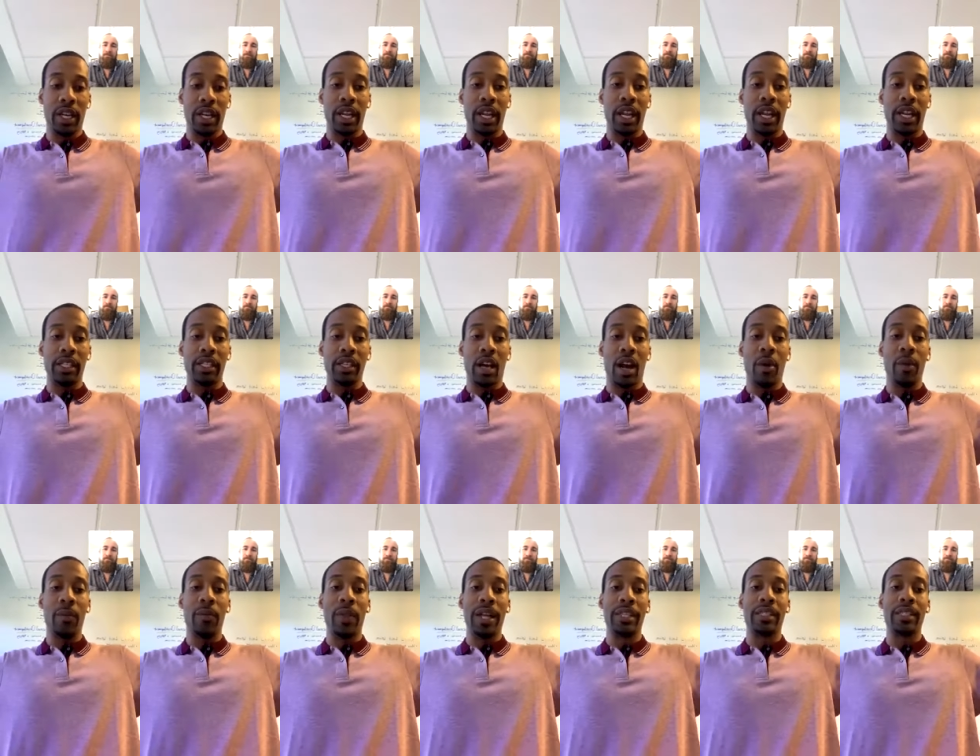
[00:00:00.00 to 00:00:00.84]
it's all
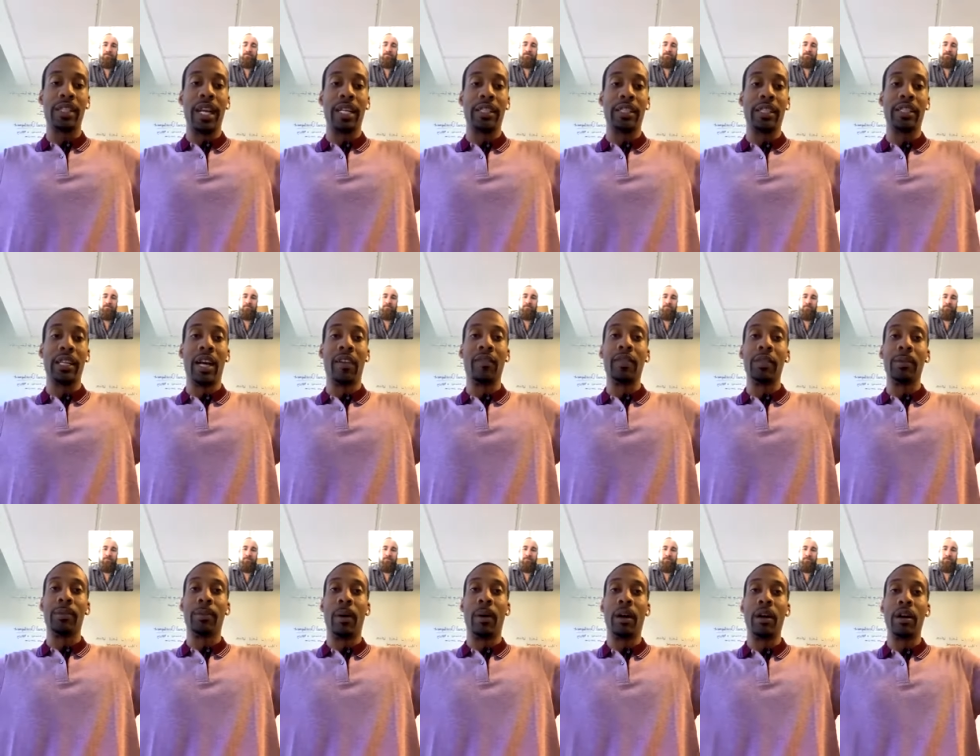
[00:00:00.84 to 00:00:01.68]
that's like the
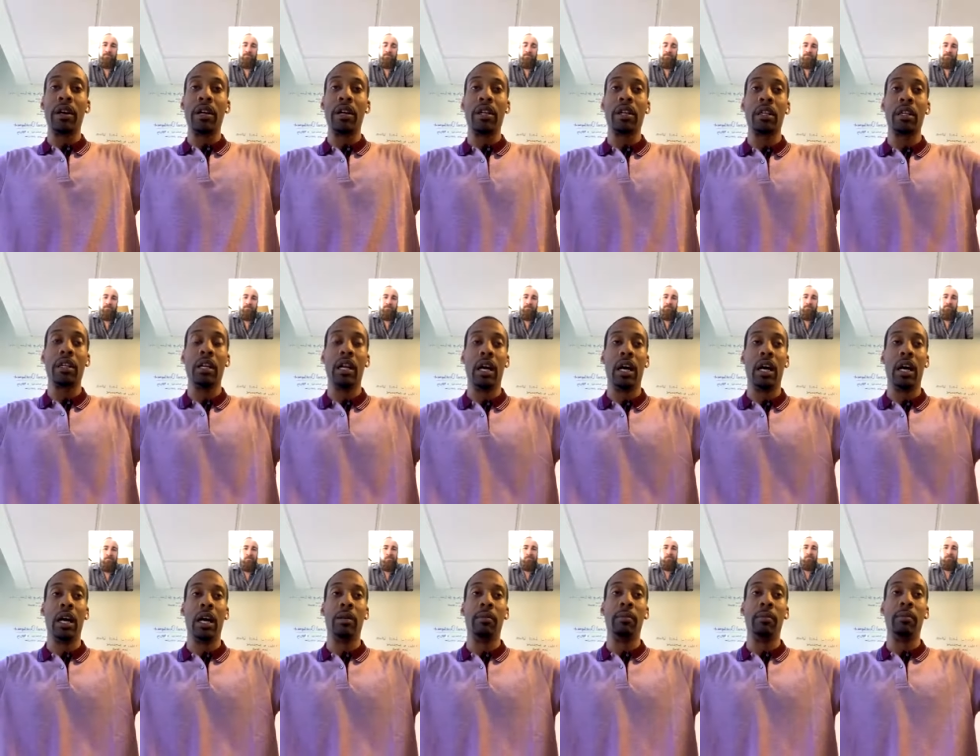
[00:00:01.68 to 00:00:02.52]
toughest part.
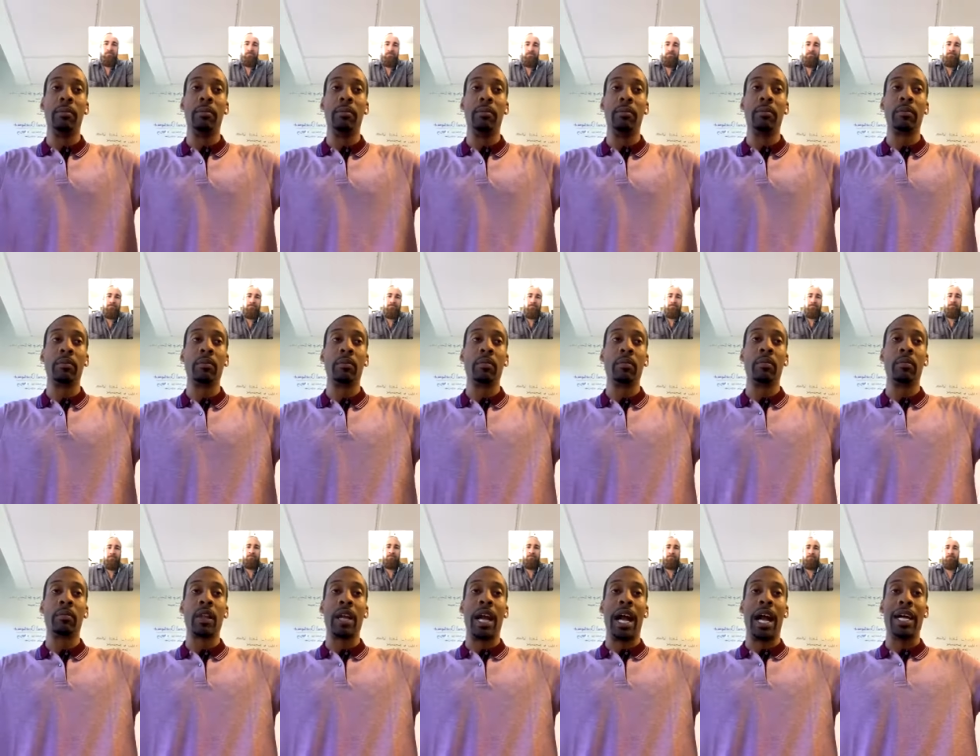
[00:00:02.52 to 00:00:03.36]
Um,
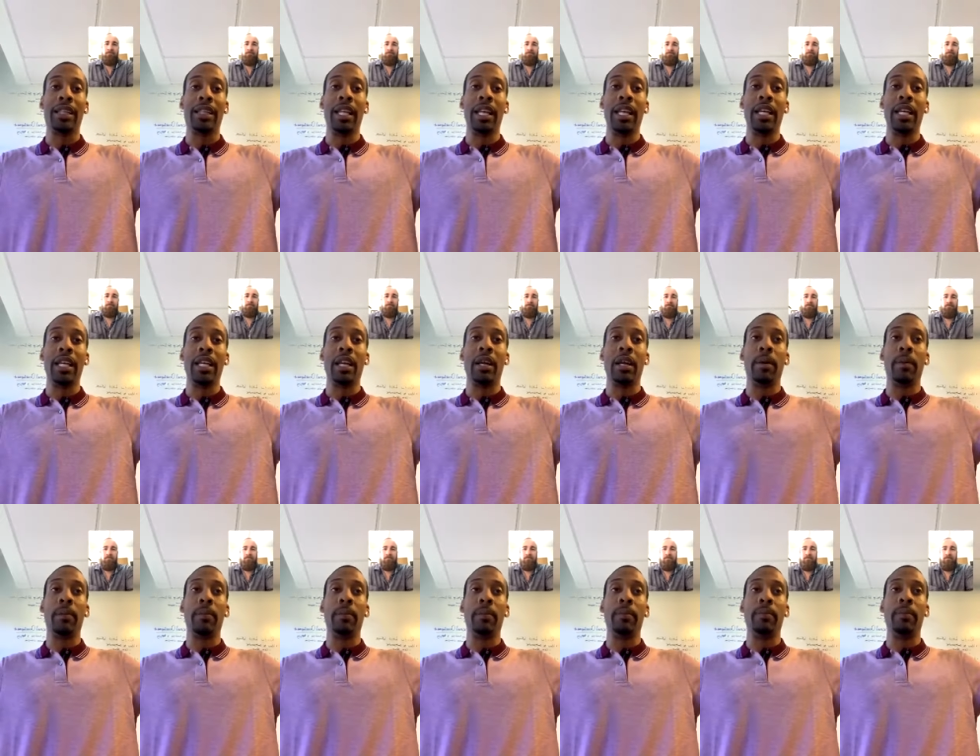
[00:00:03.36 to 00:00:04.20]
I think,
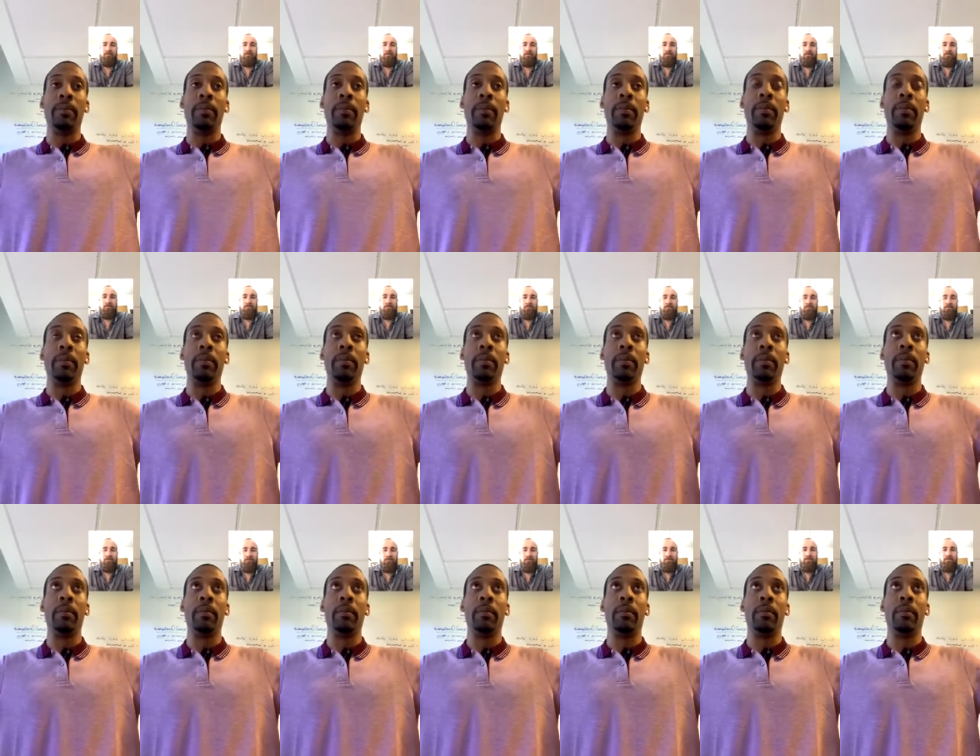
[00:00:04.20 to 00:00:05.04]

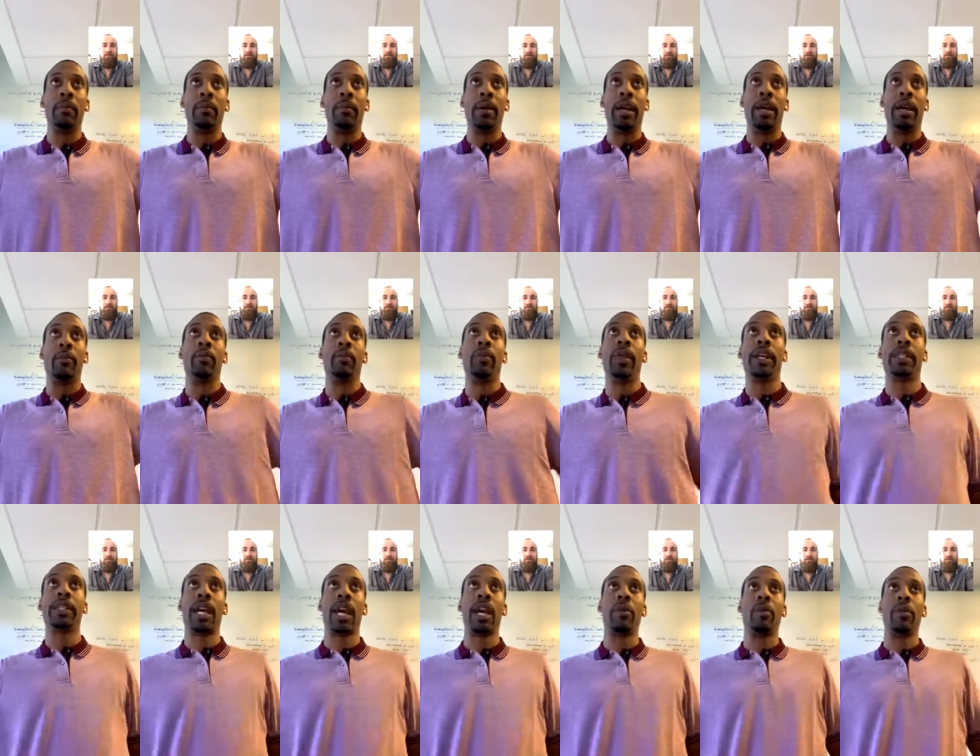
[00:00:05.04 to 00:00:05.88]
and that's
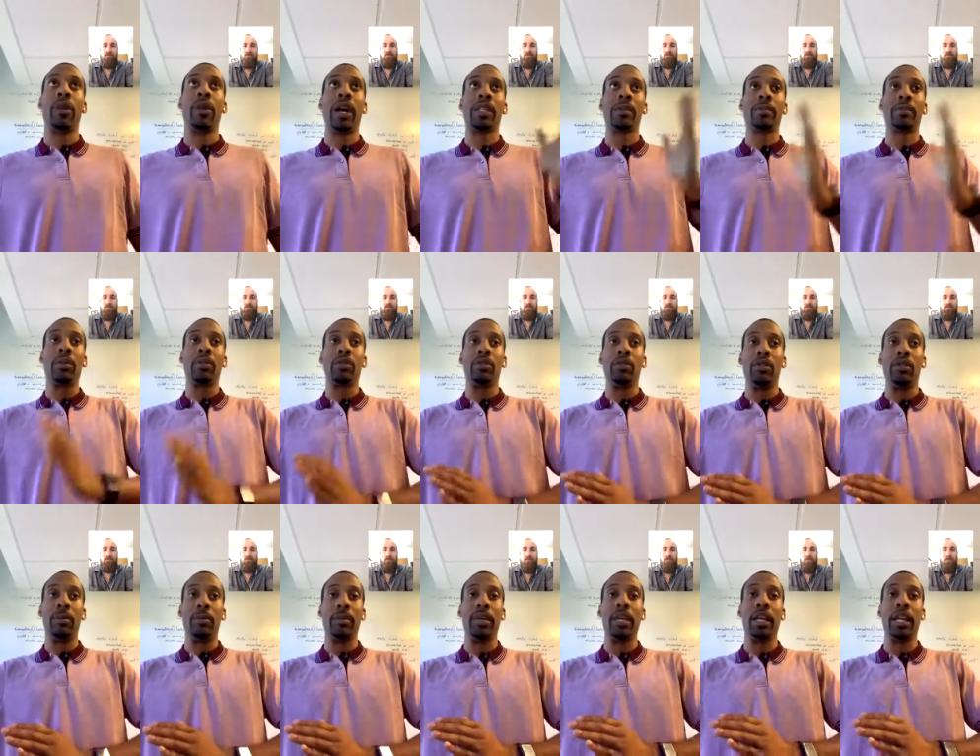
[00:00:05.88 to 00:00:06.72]
kind of what I spoke to in
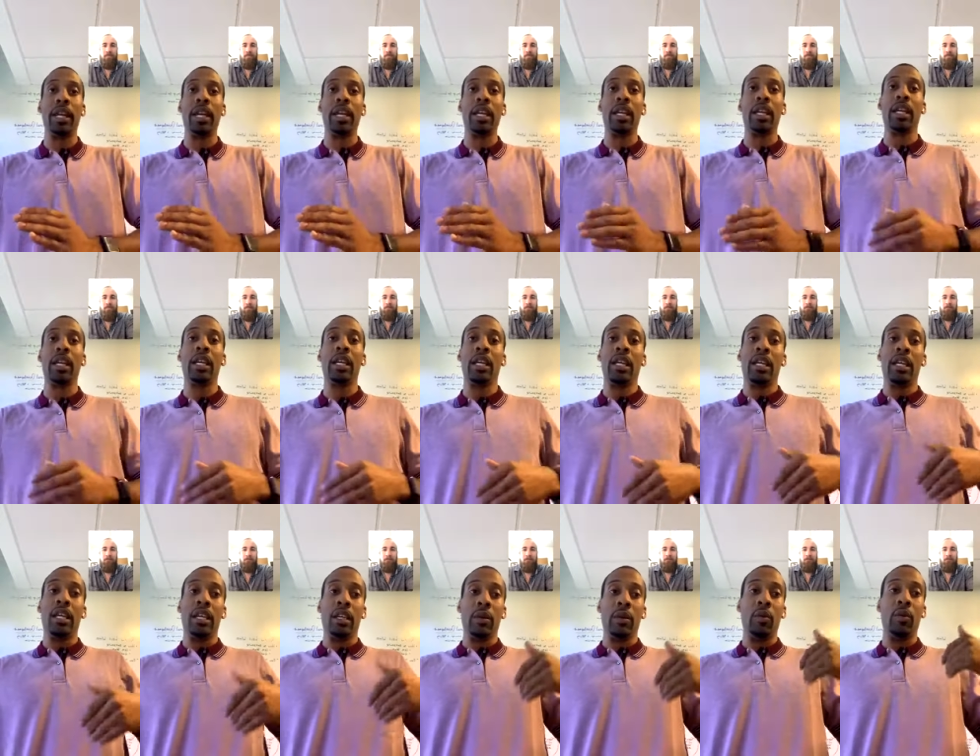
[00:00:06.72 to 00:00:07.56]
the beginning.
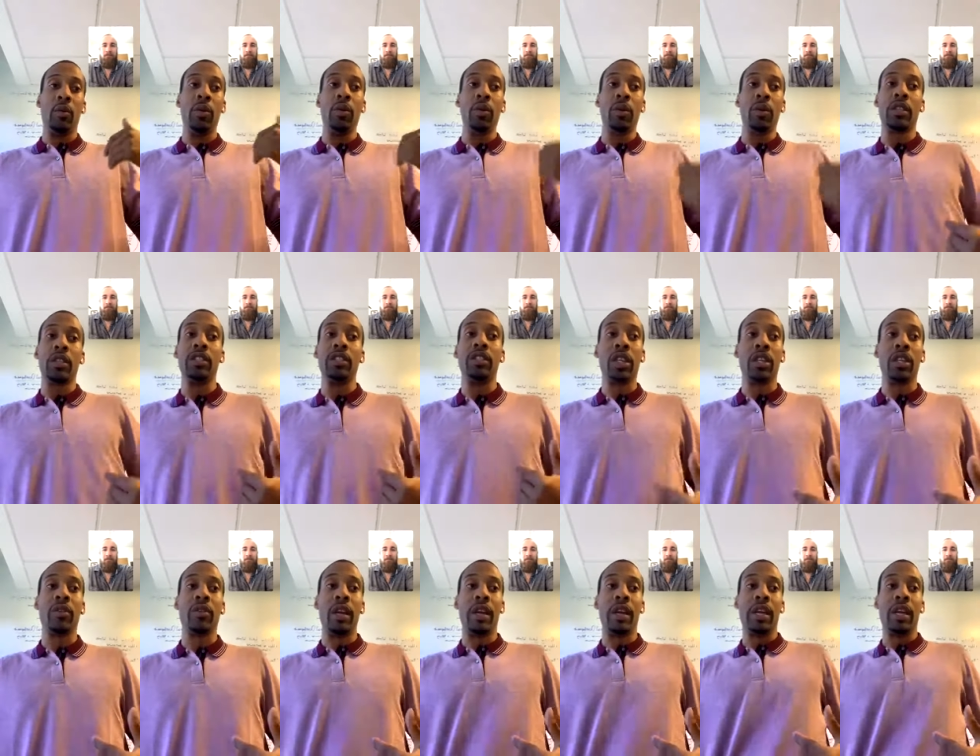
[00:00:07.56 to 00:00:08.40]
We were
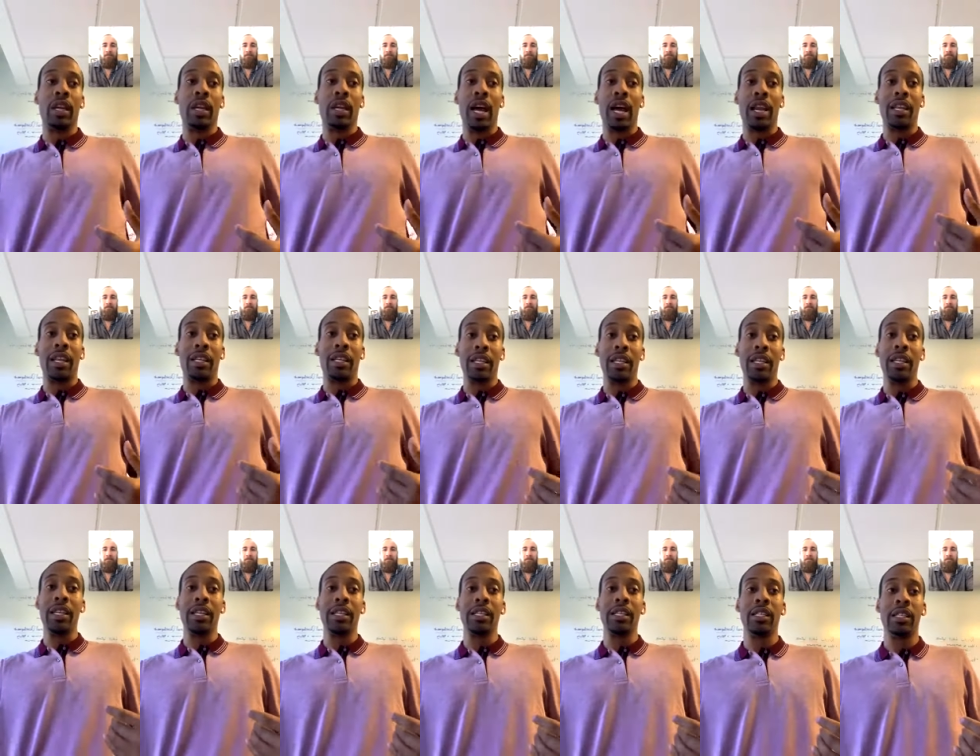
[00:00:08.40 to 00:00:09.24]
generating a lot of
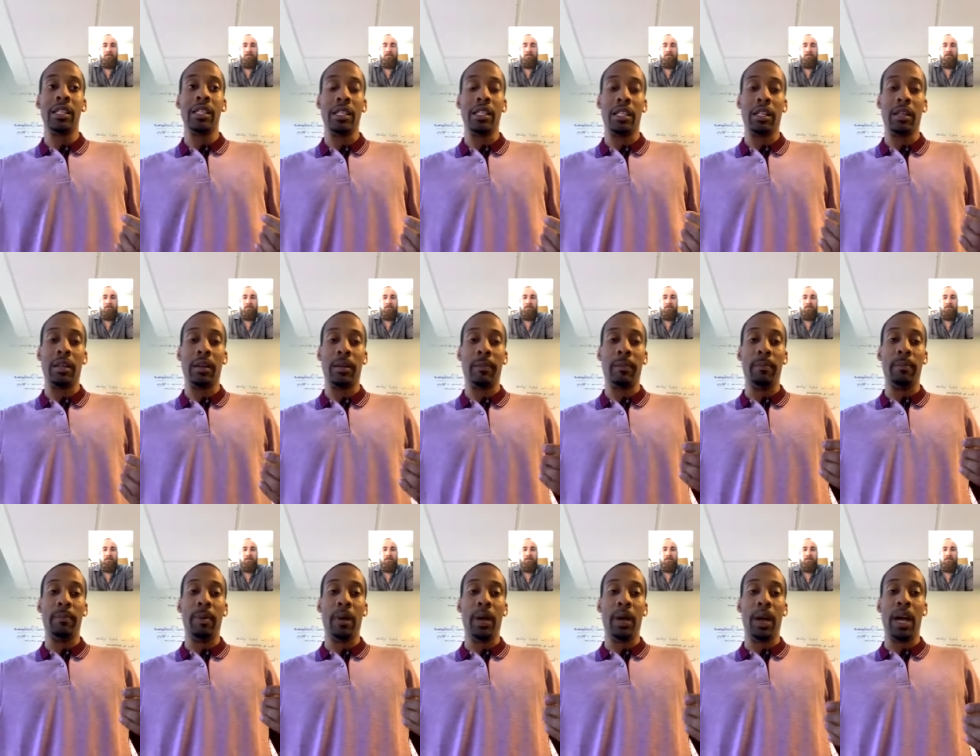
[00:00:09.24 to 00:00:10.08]
leads,
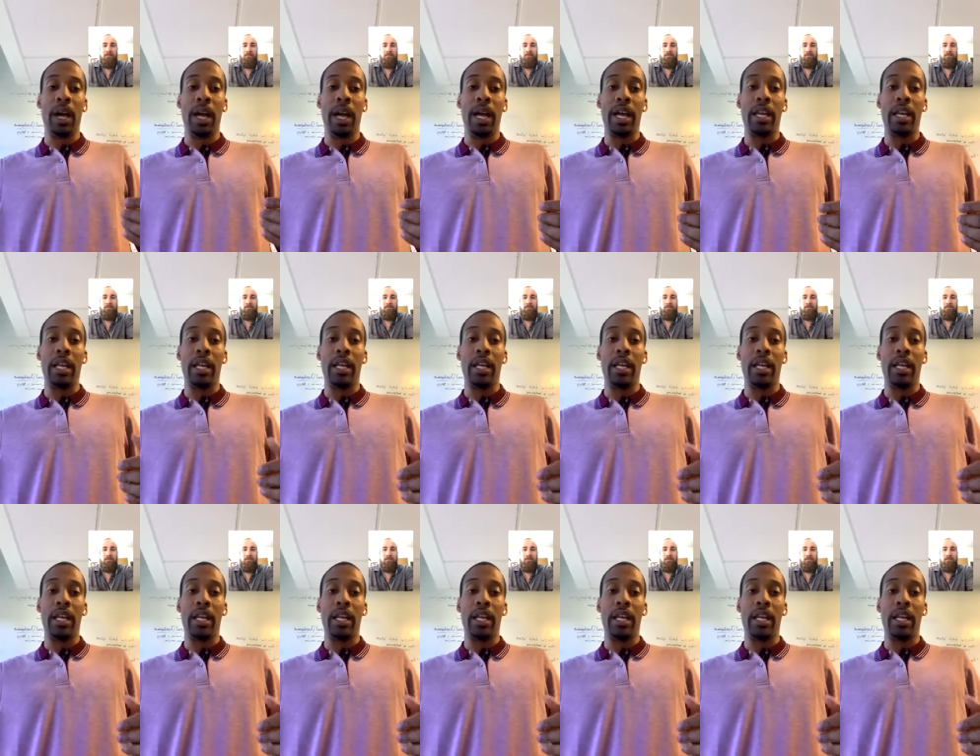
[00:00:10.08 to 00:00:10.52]
but